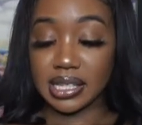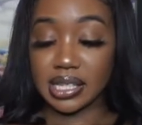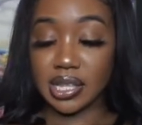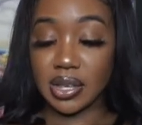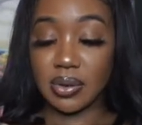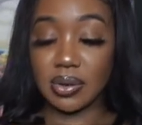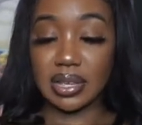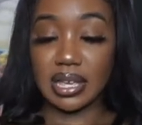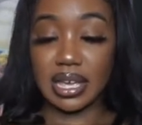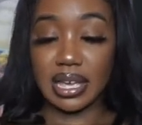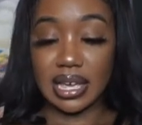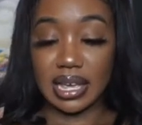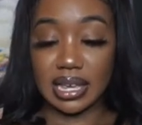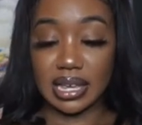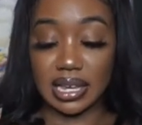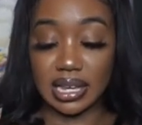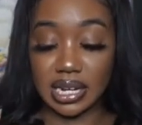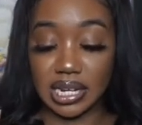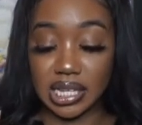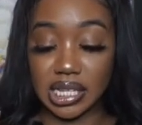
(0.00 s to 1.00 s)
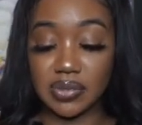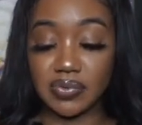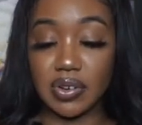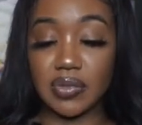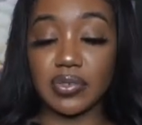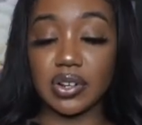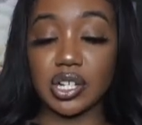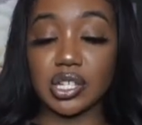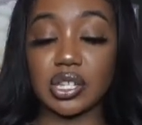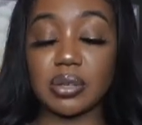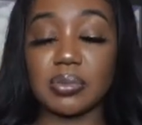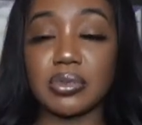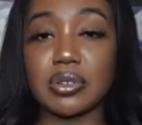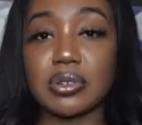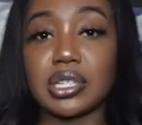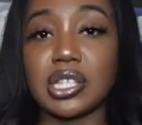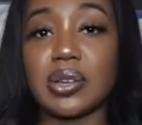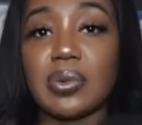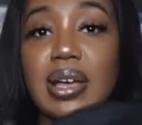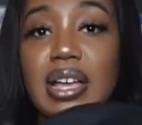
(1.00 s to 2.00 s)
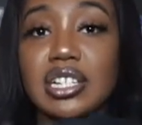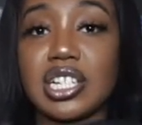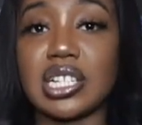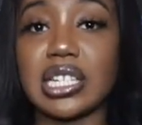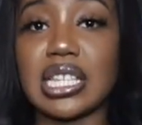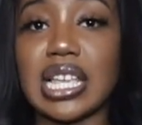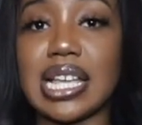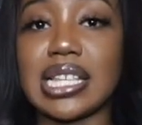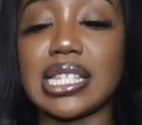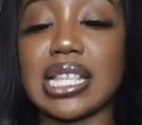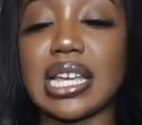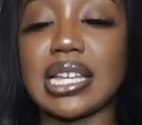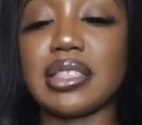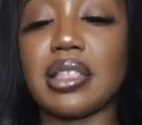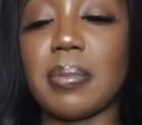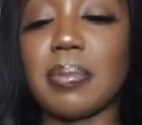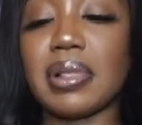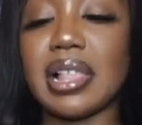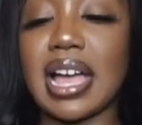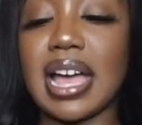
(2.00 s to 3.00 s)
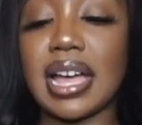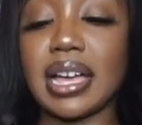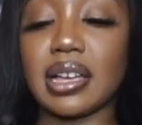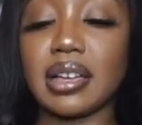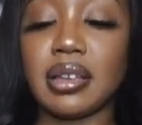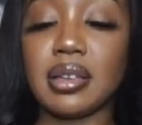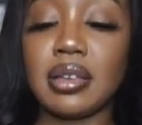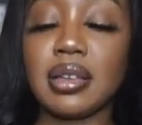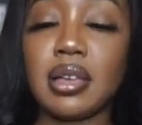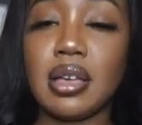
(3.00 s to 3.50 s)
So, yeah, it is reversible. So, it just has, like, the black